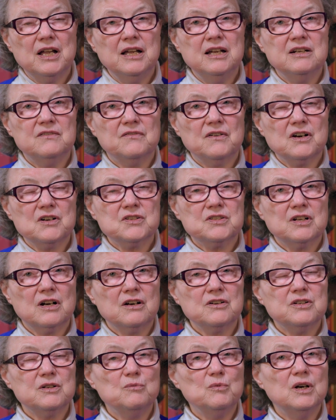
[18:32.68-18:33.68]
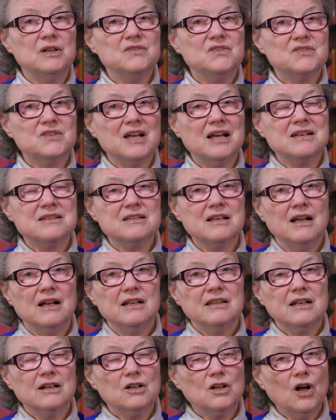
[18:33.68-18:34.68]
8, verse 31 says
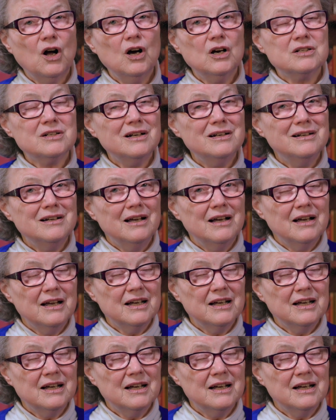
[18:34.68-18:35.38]
that God